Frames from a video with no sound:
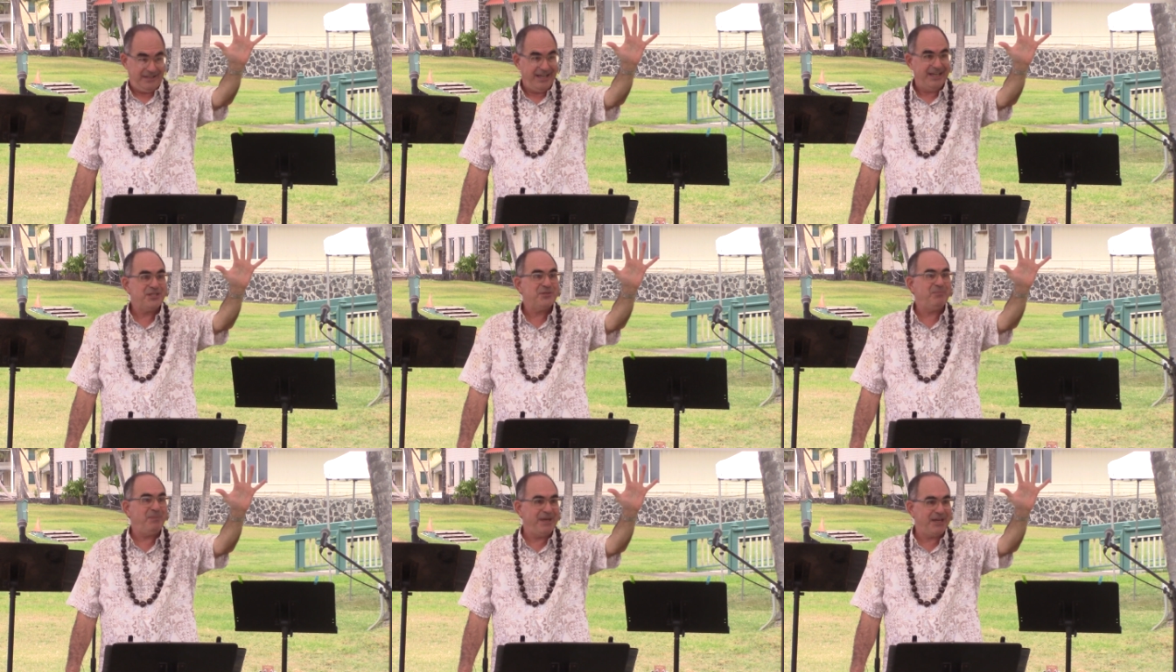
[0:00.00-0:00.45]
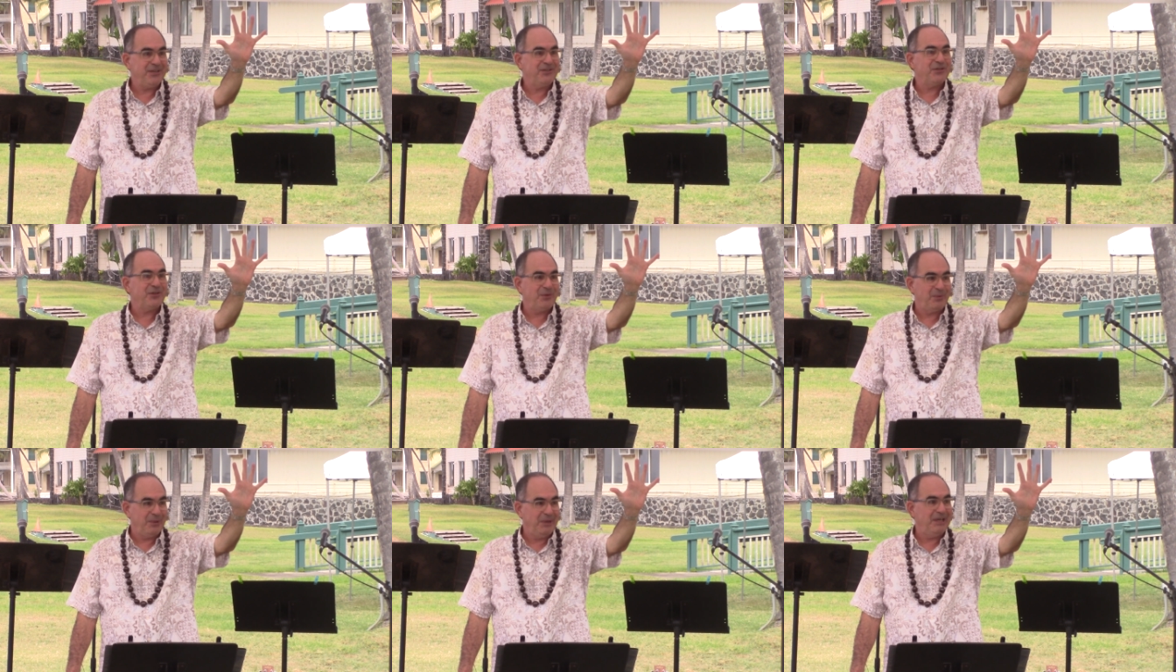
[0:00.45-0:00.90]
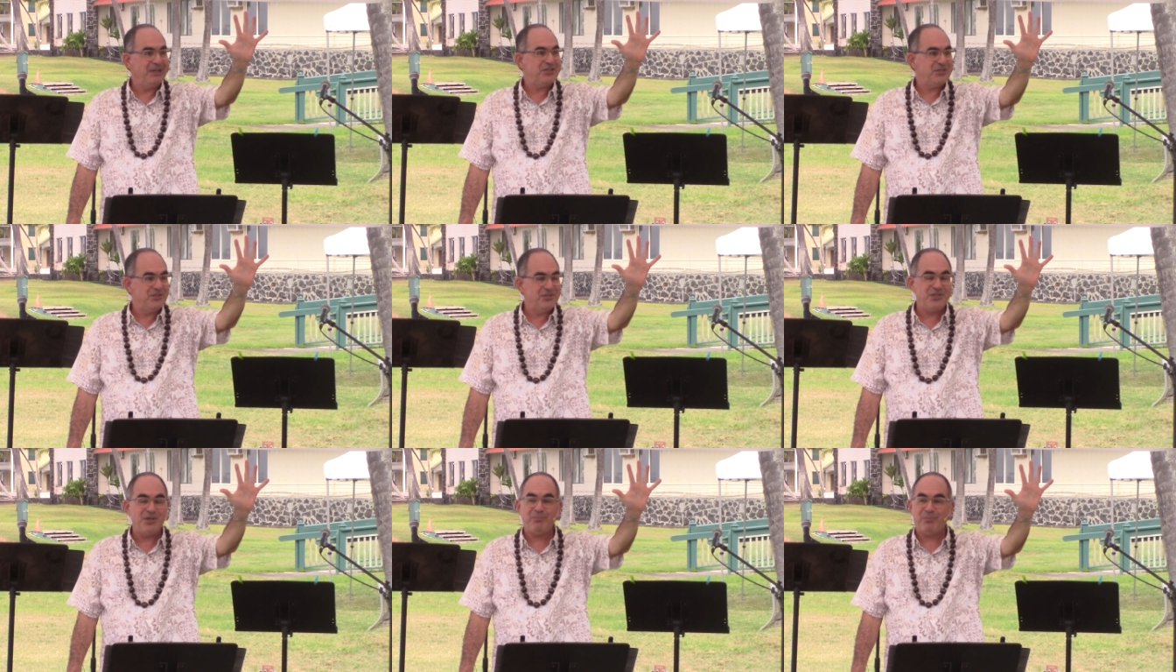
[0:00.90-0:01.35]
that's speaking to the
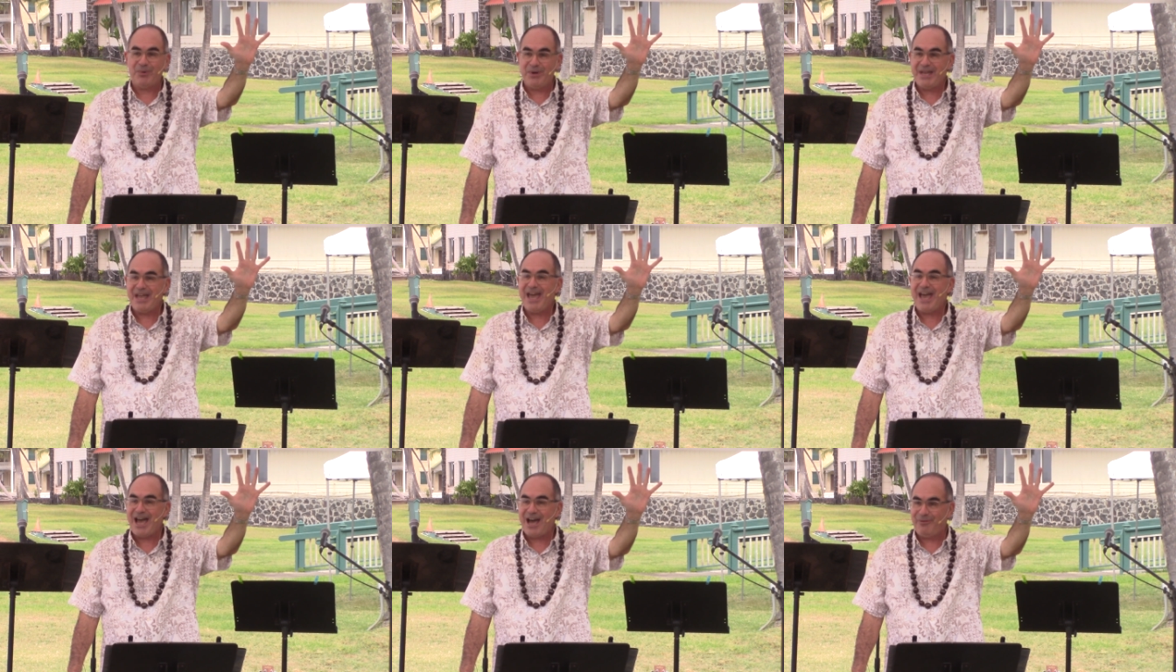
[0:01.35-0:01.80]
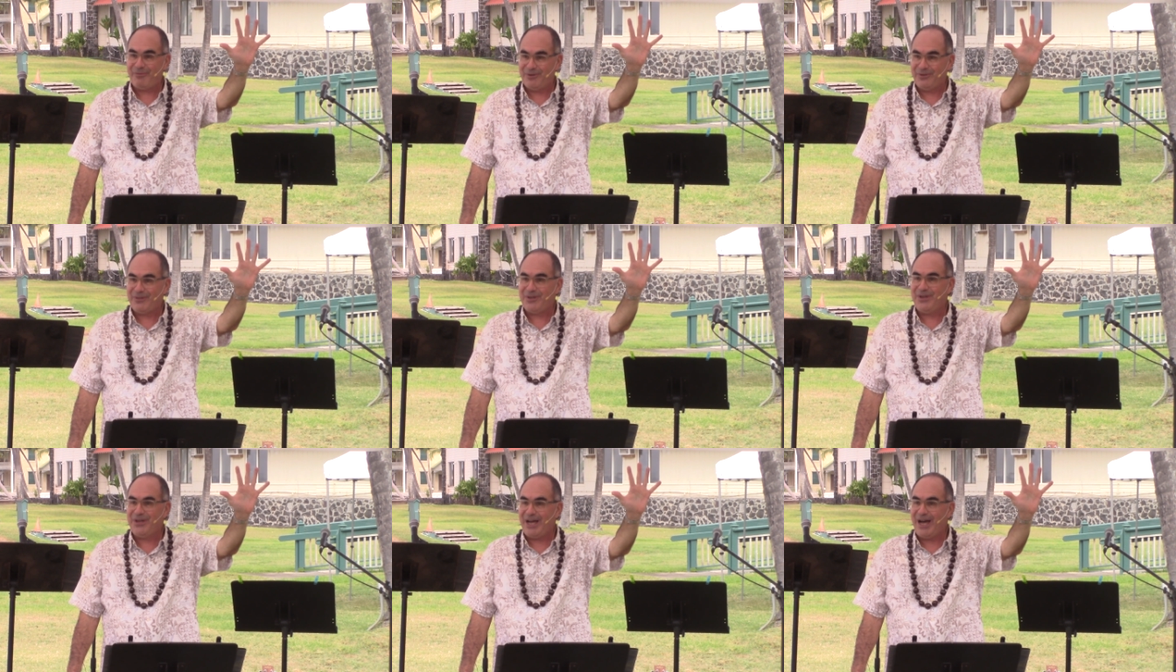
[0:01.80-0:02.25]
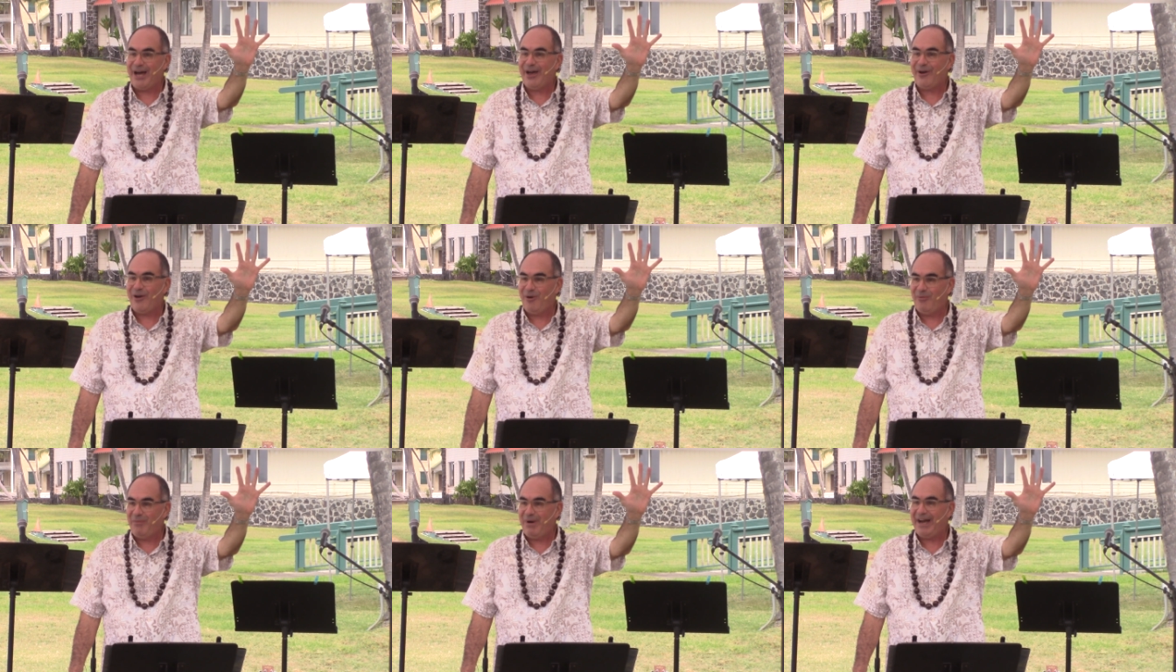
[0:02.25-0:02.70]
relationship we have with
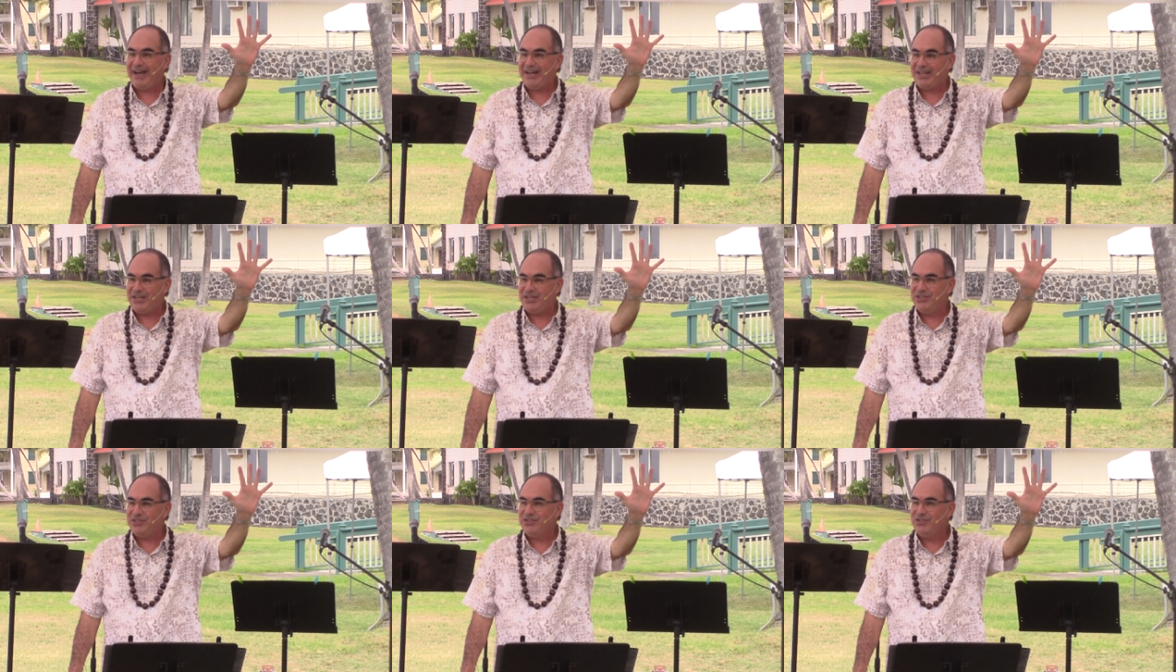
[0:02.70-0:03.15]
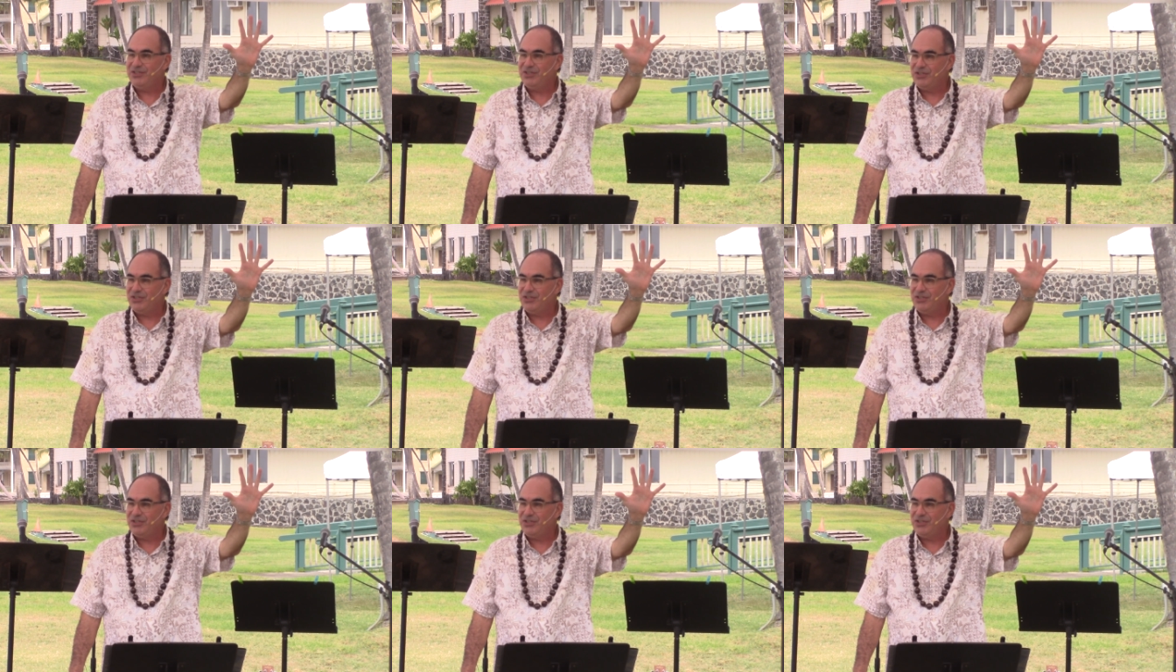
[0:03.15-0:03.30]
God Almighty,